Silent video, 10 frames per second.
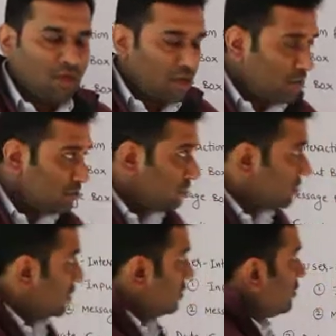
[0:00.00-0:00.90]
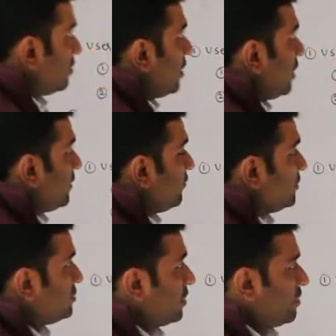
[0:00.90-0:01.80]
Hello student, in the
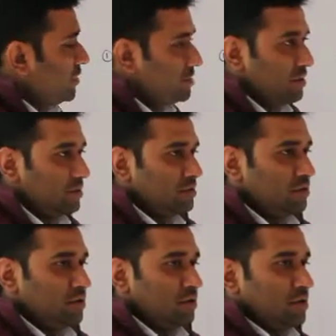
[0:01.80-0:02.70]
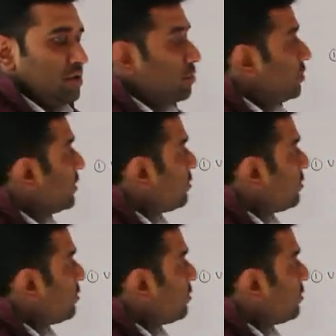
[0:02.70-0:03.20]
Visual Basic, today's